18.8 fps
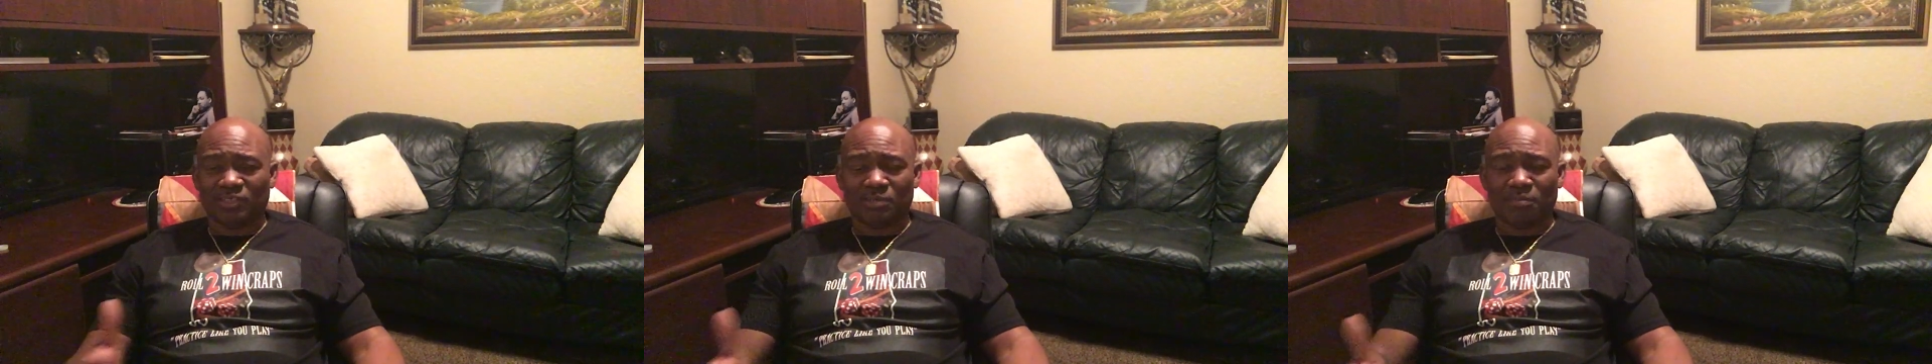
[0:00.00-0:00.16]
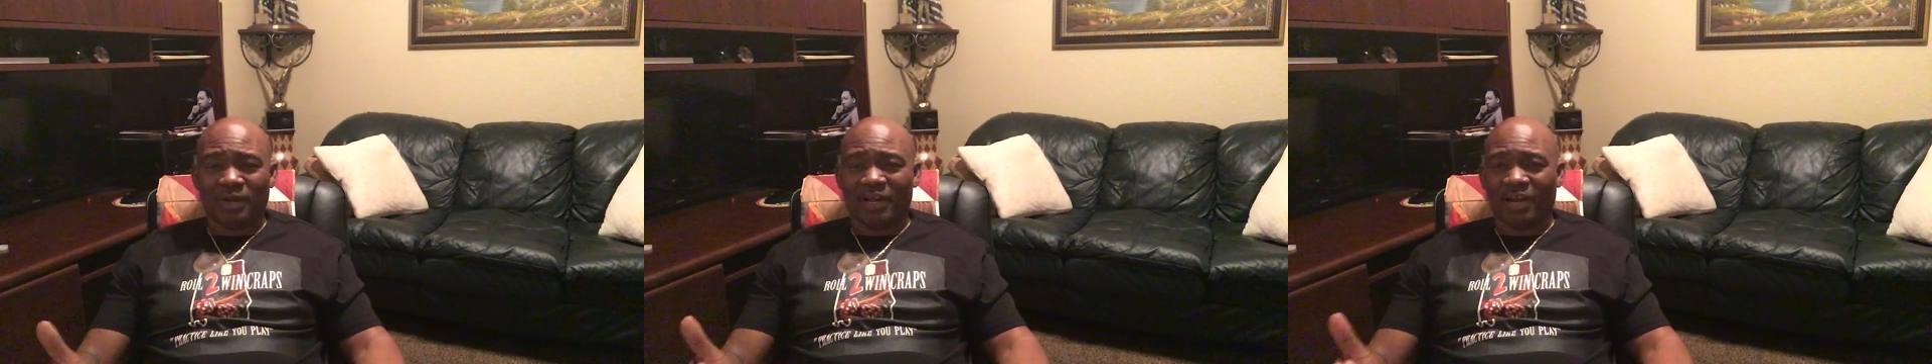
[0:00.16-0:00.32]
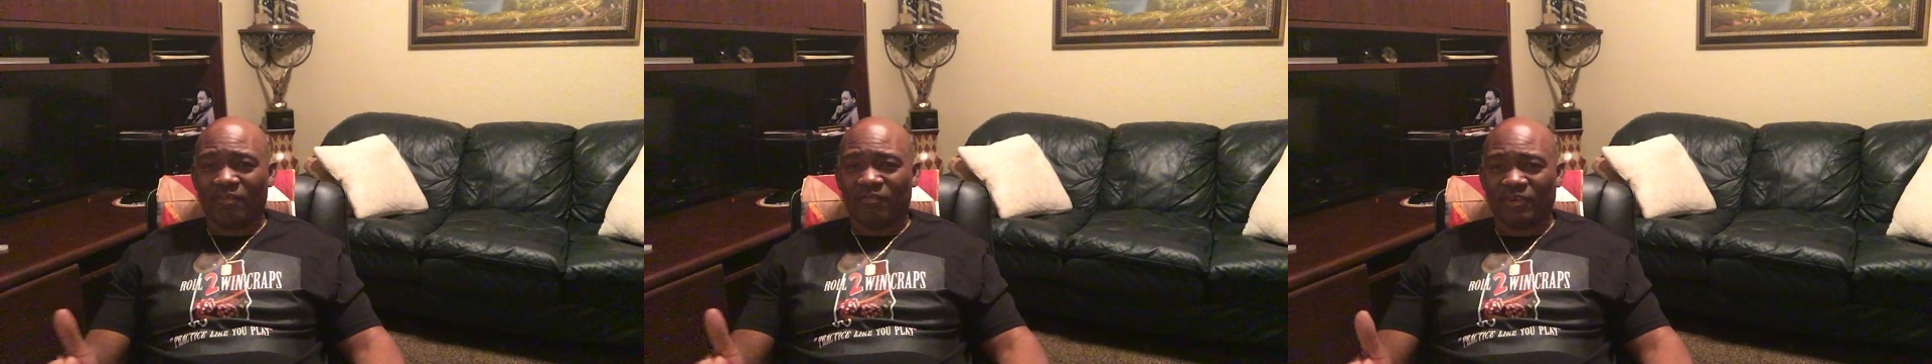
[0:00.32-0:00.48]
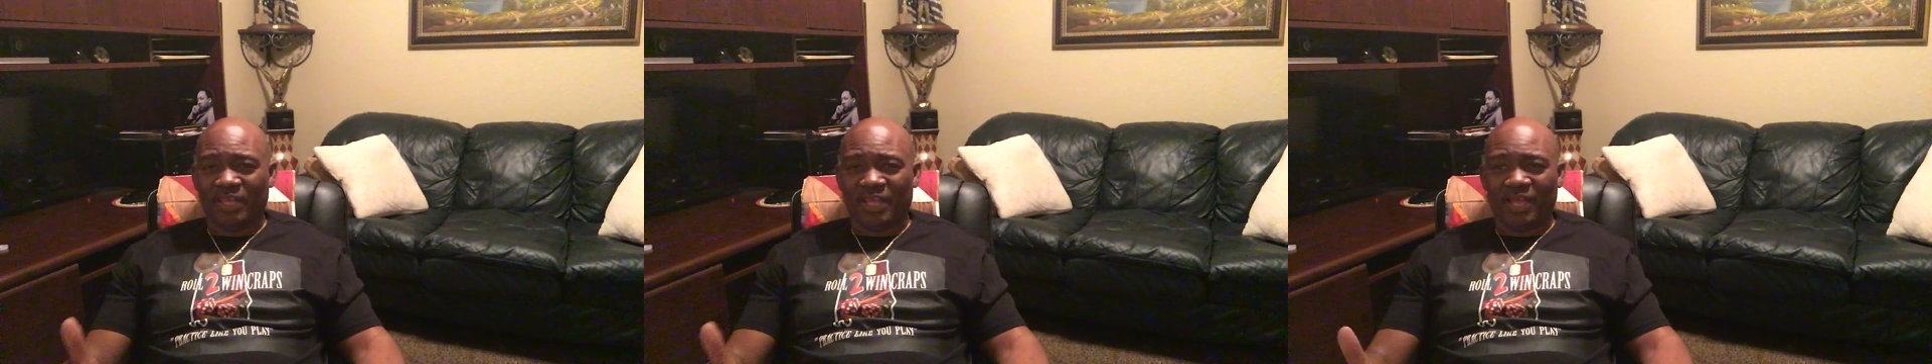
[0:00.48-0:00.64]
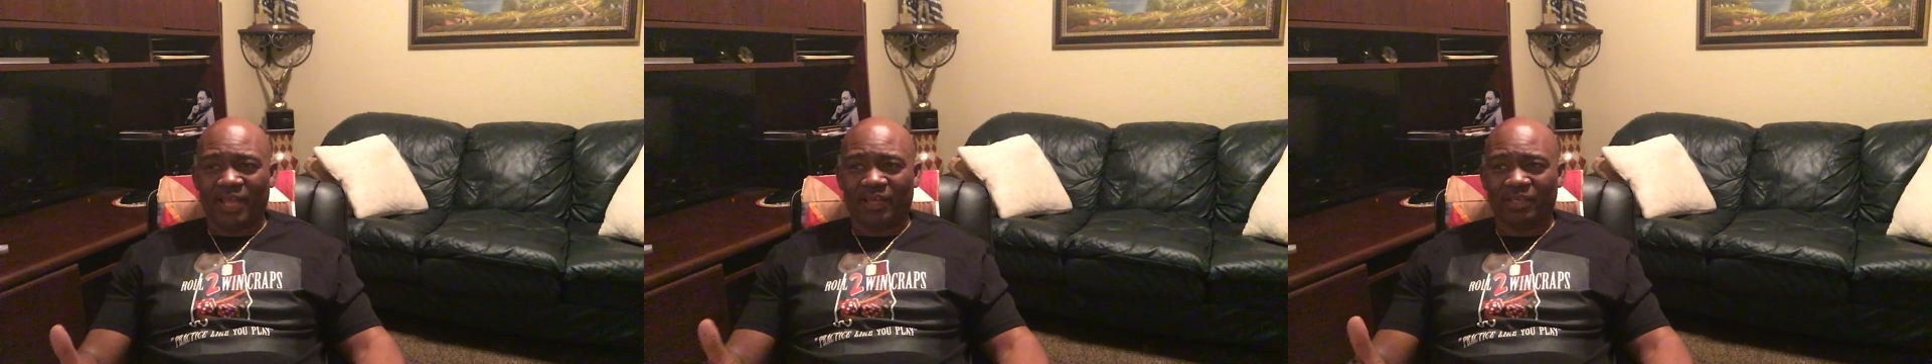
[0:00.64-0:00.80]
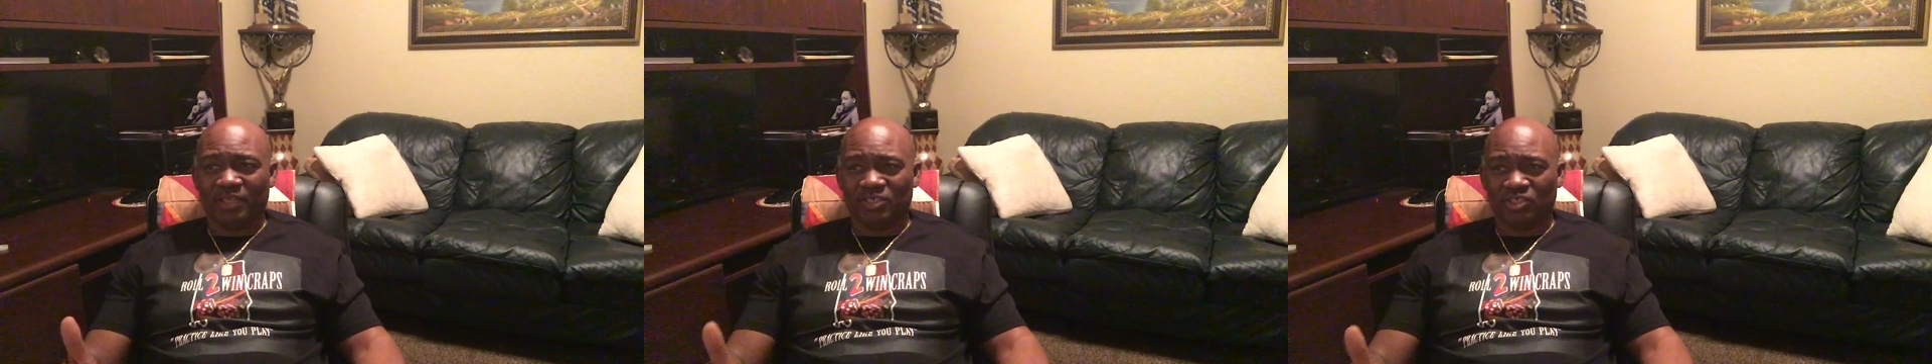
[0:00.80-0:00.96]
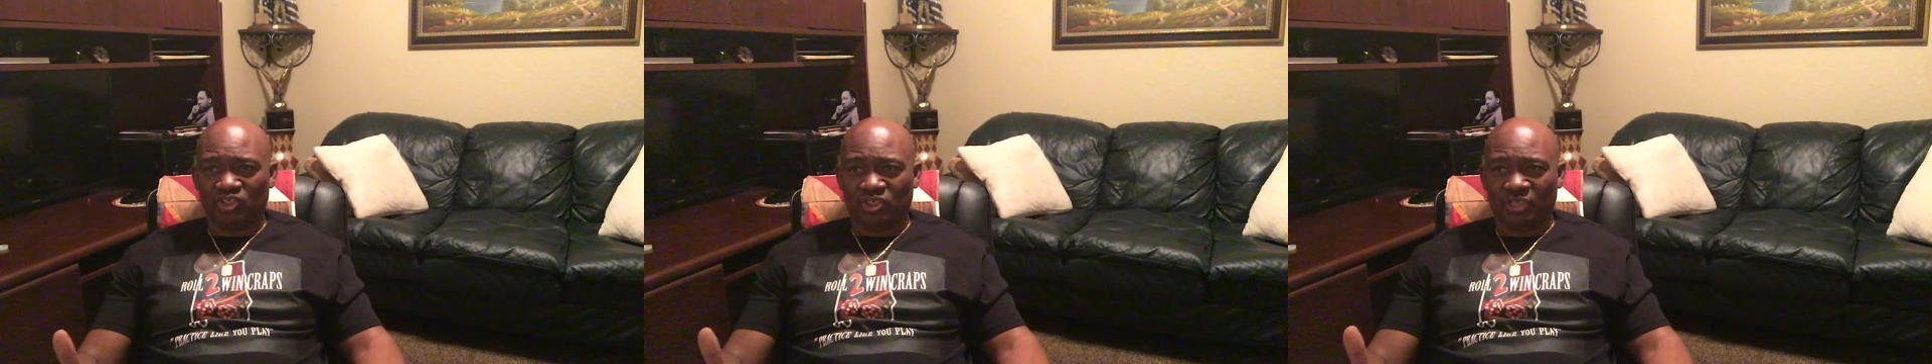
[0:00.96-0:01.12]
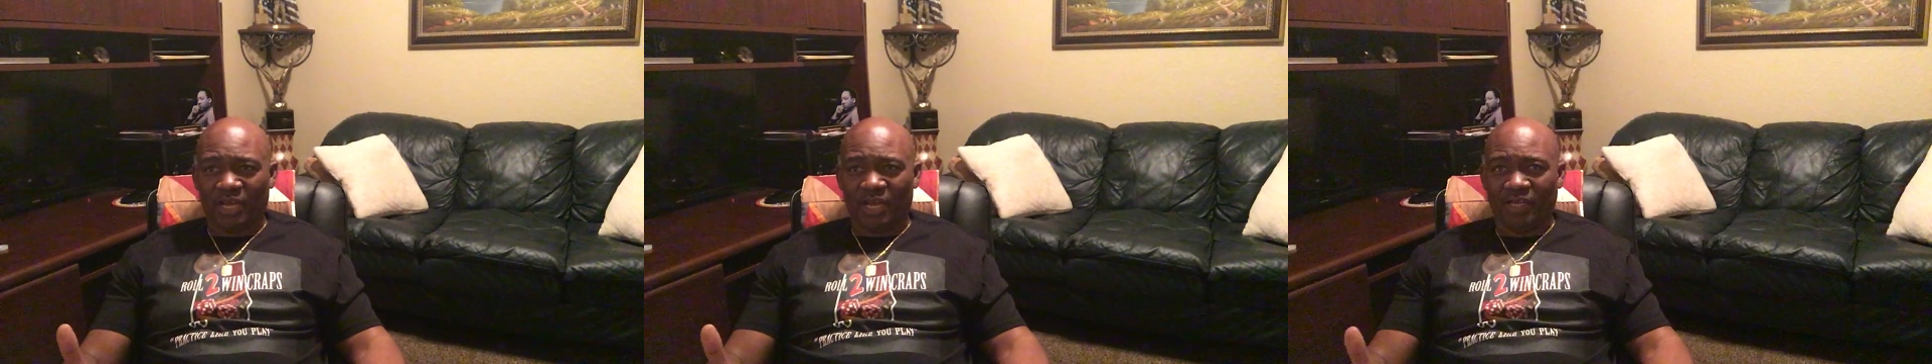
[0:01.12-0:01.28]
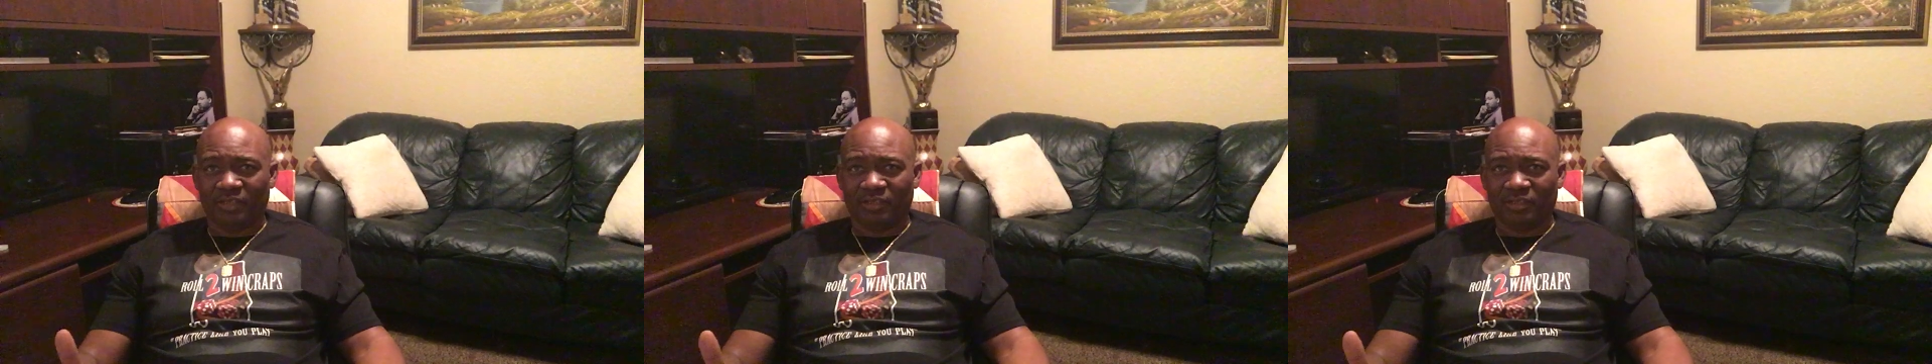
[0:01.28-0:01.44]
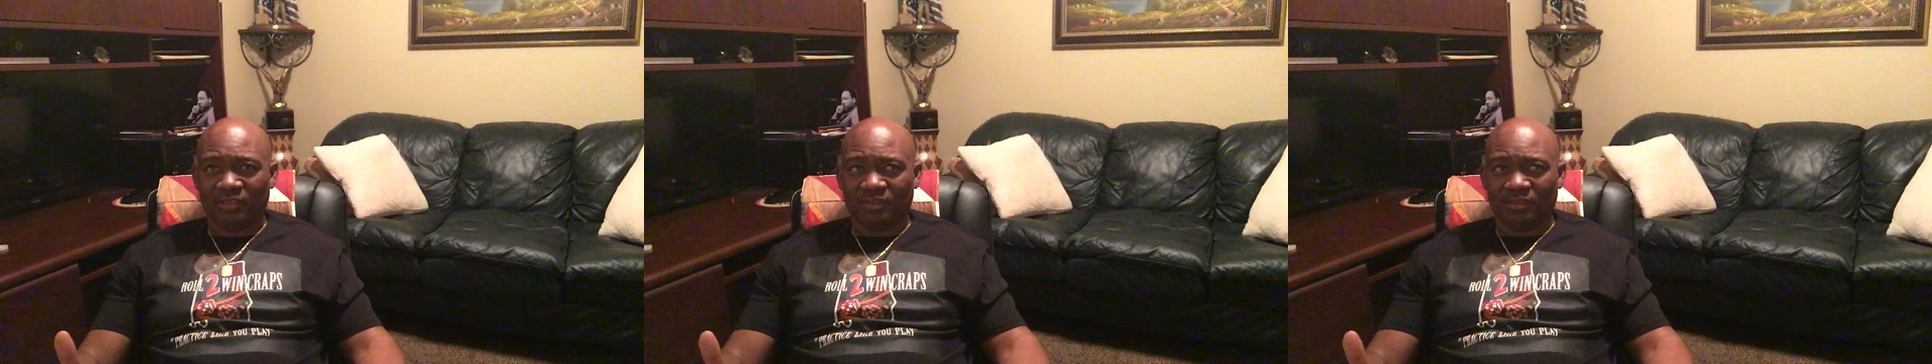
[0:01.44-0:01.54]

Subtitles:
about every hand he shot,